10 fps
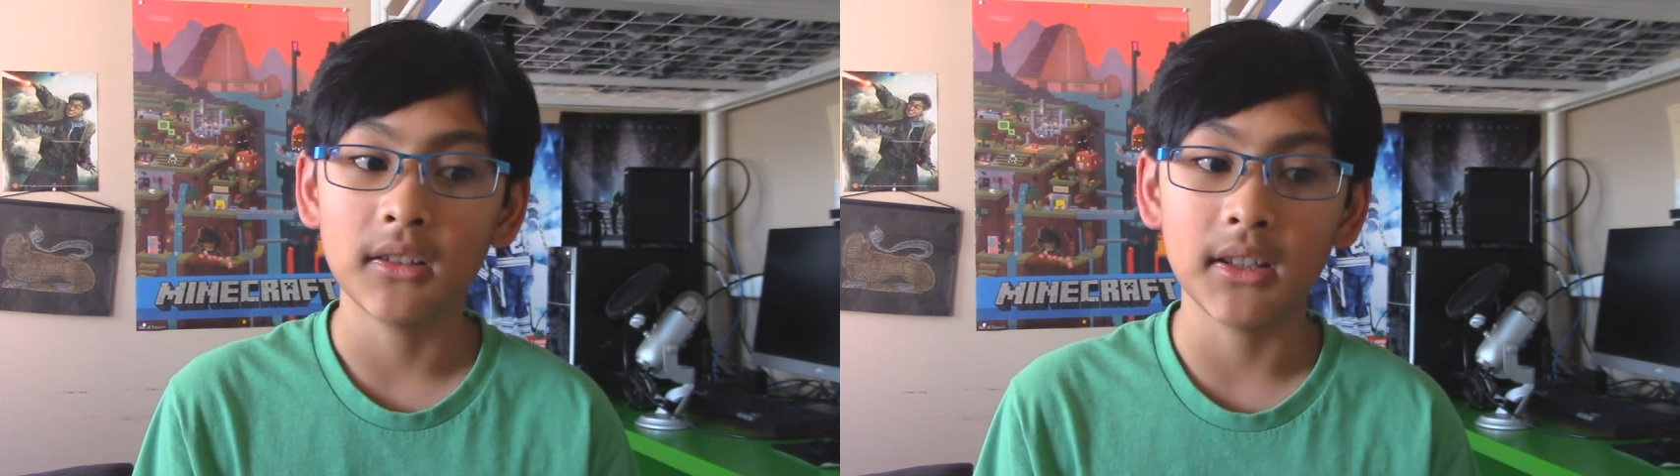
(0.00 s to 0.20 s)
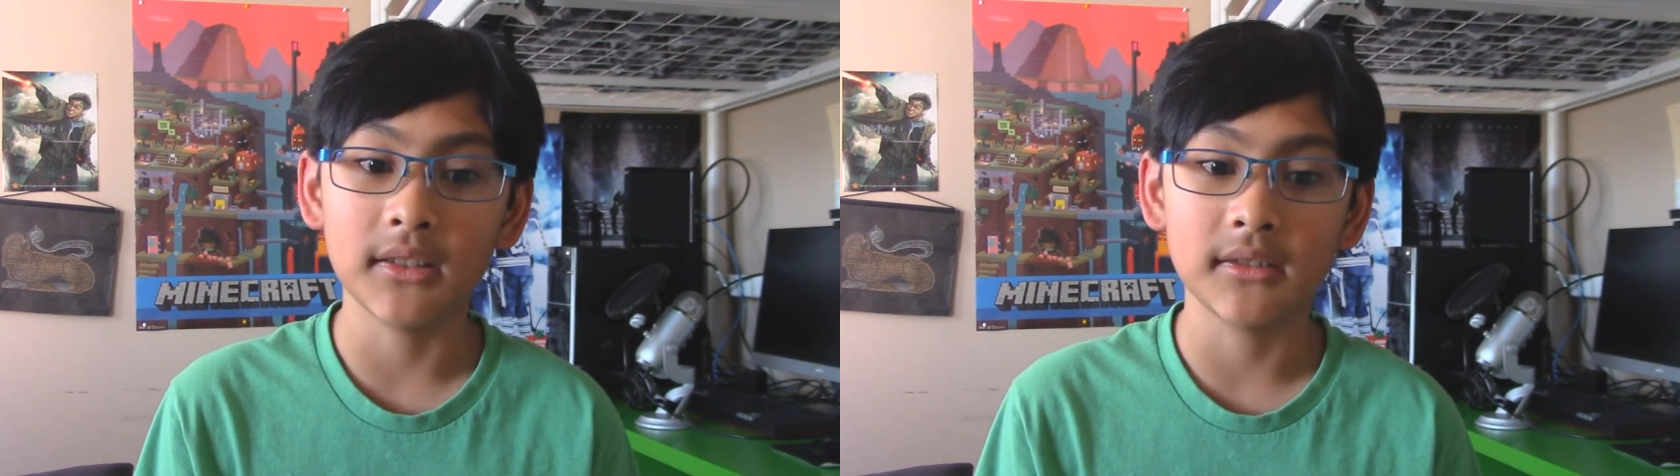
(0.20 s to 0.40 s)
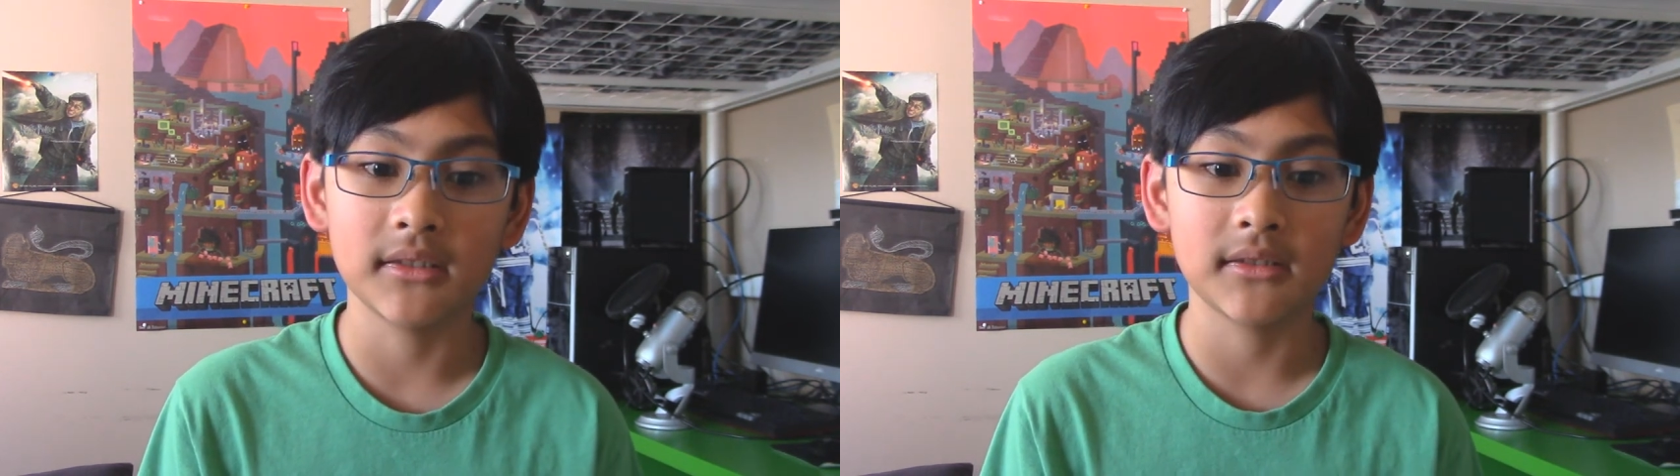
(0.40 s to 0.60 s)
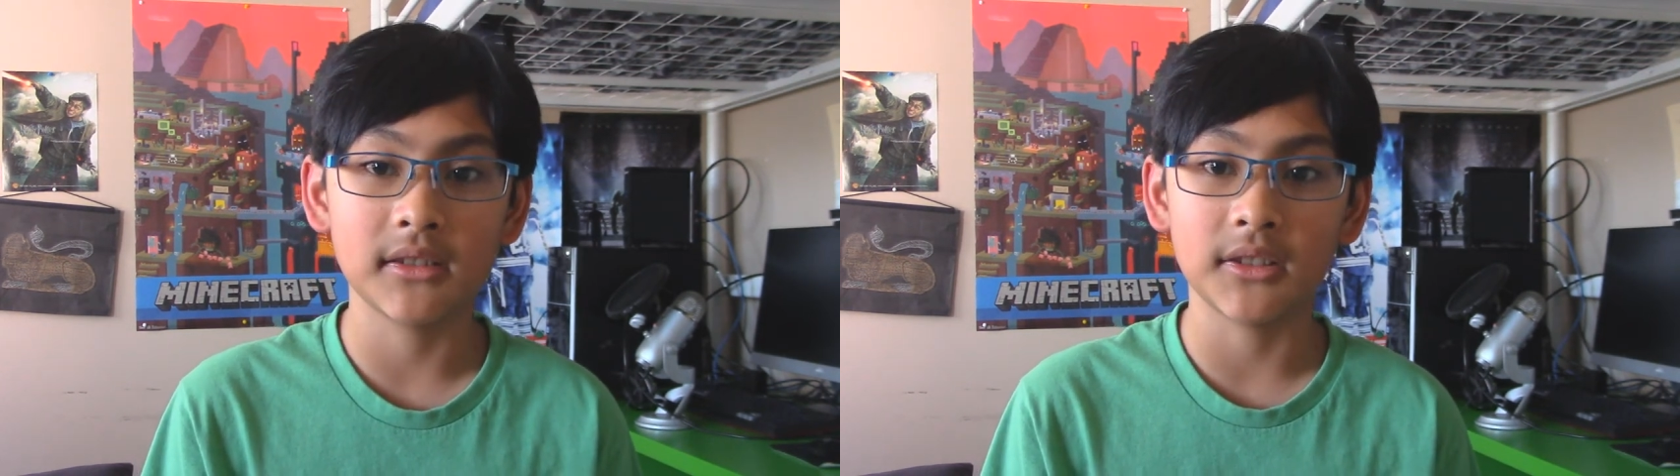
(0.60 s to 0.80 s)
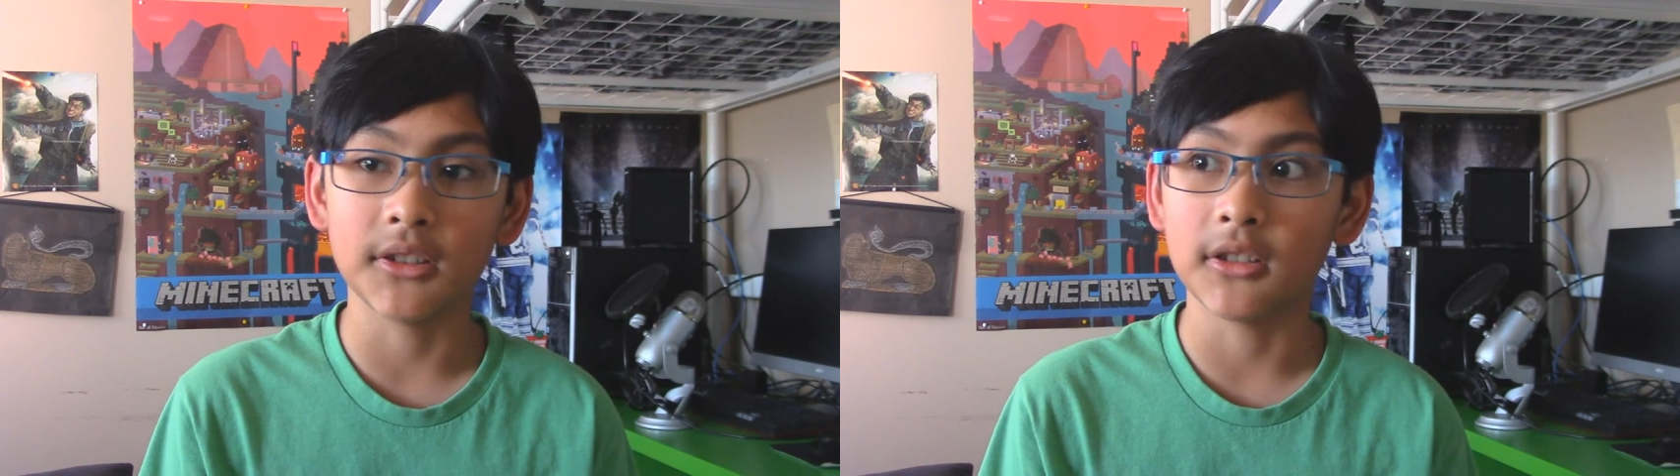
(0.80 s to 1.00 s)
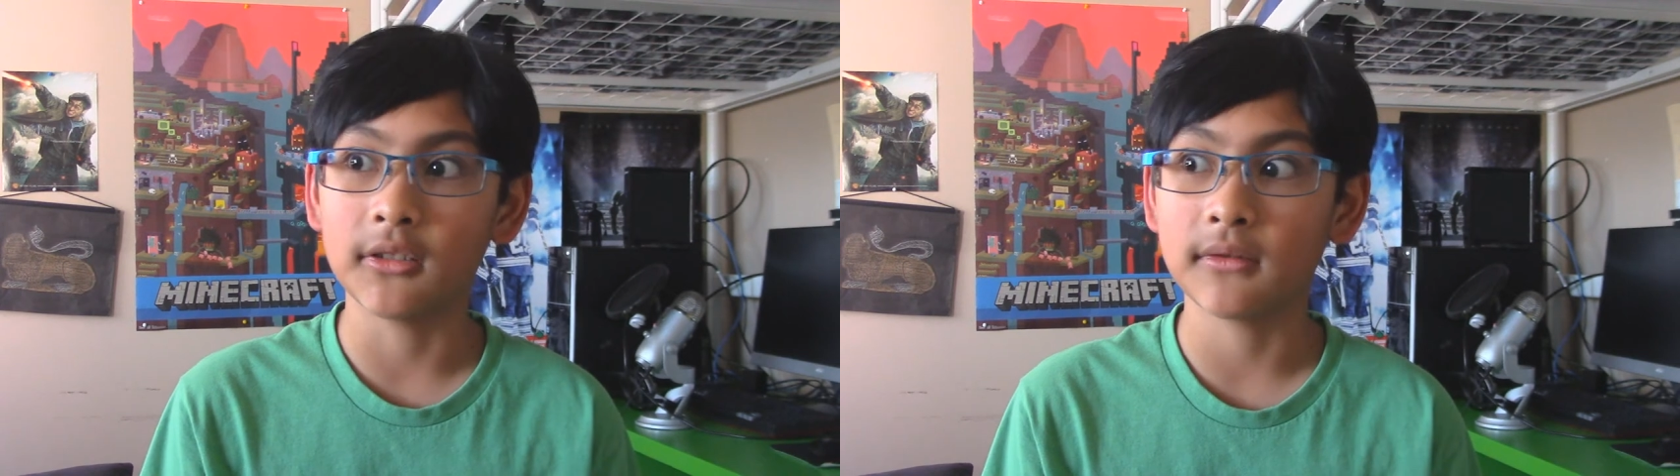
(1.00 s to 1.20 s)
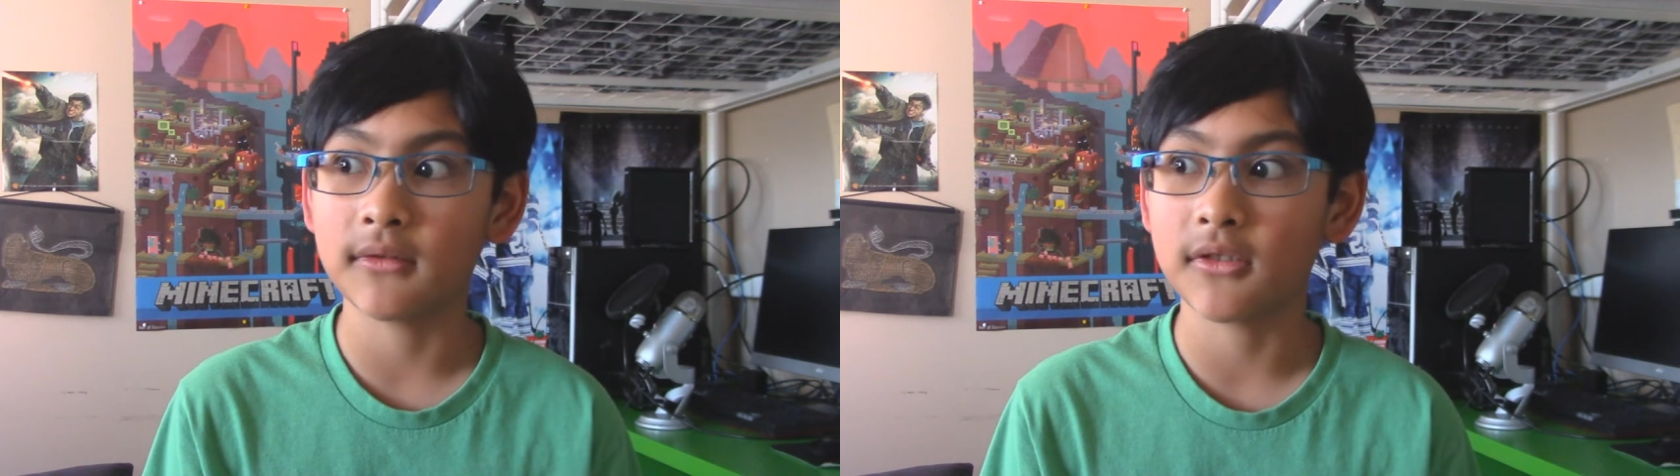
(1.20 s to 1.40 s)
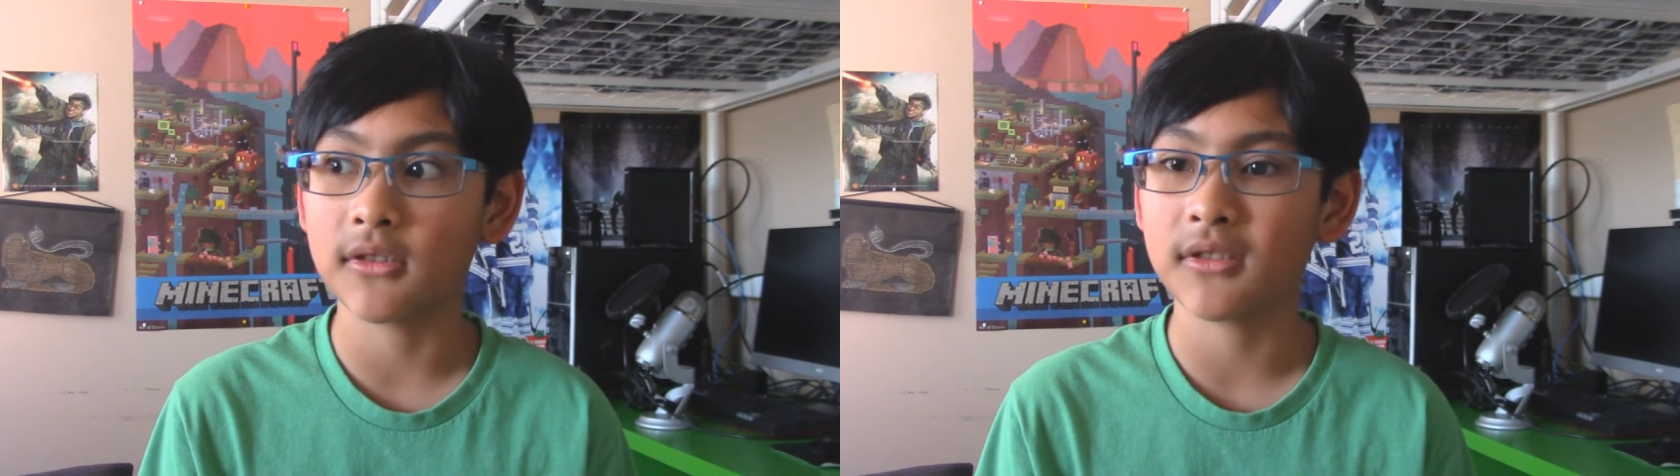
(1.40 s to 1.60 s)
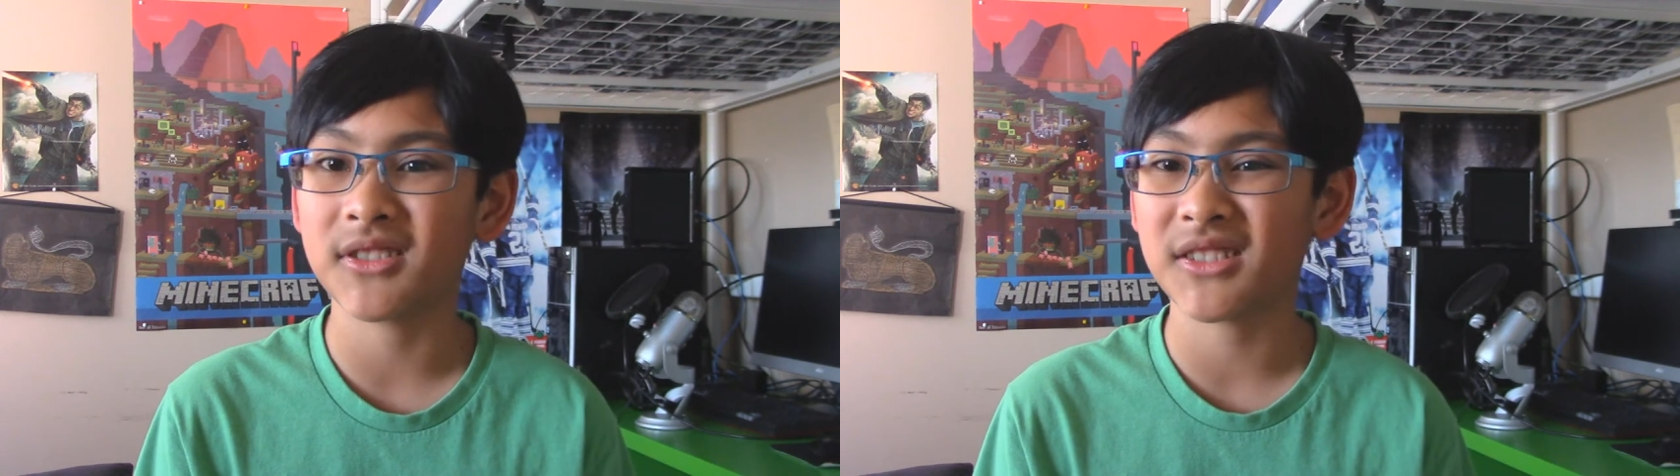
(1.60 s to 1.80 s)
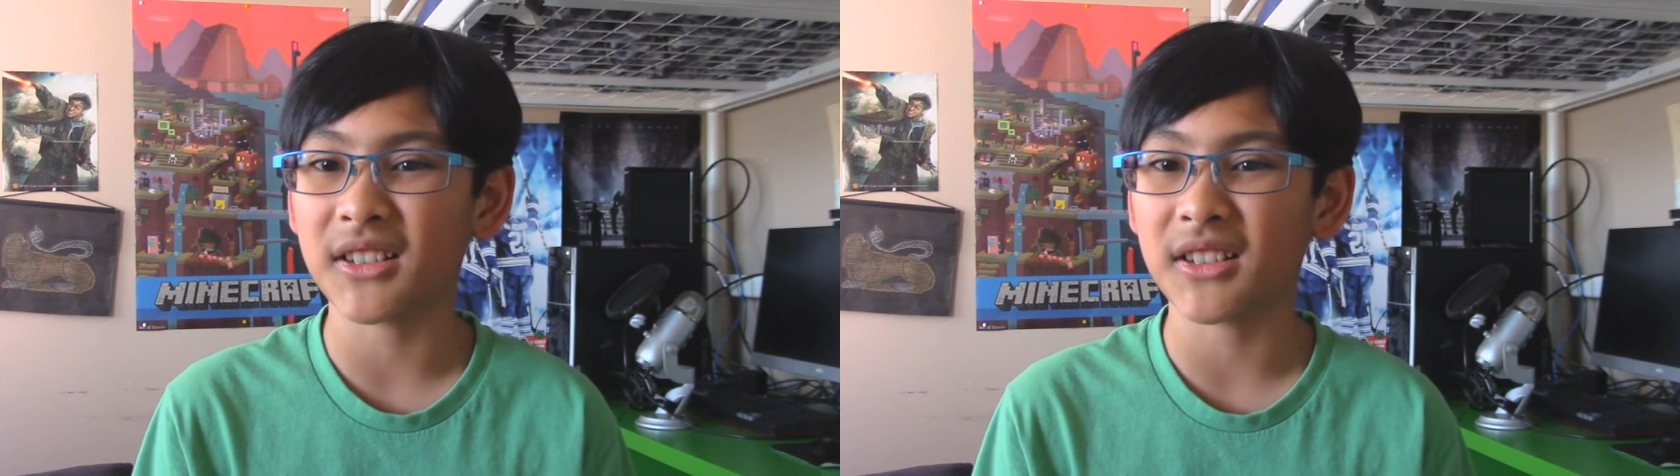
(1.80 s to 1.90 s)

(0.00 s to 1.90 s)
and you know, just